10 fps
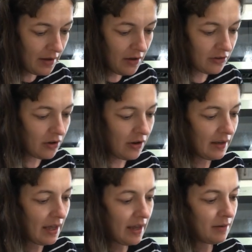So
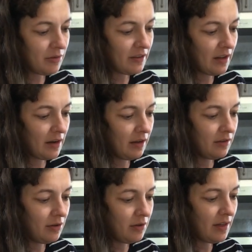again, I'm just gonna
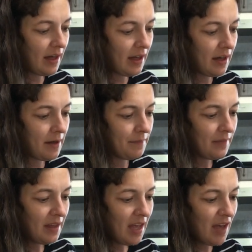do that.
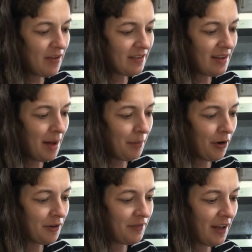If it's not
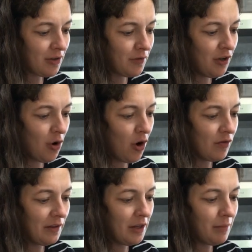perfect, or if you go over
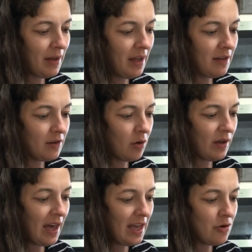a little bit, it's
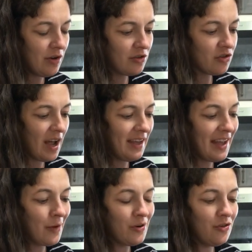okay. You can try
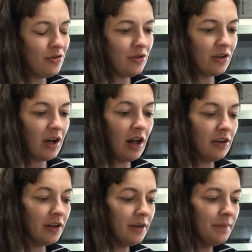again when you do your
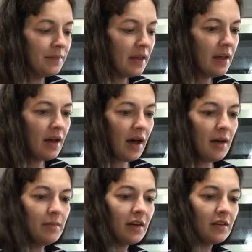color.
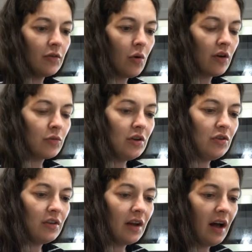Because of course, when you do
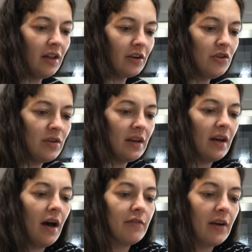the color, you can
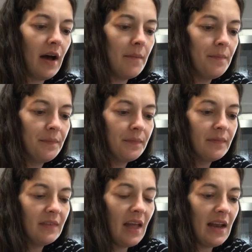cover up
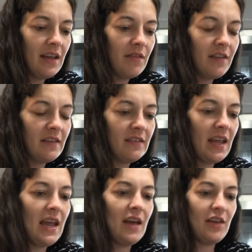any of this
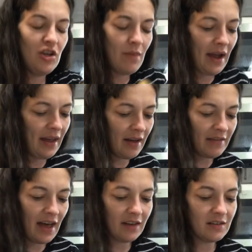tan that you might have
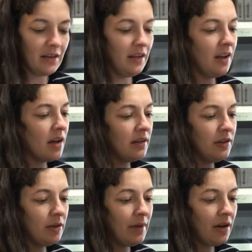accidentally gotten a
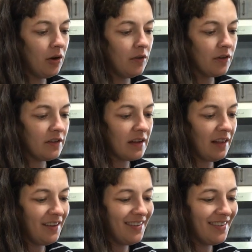little bit
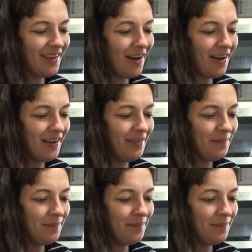overzealous on.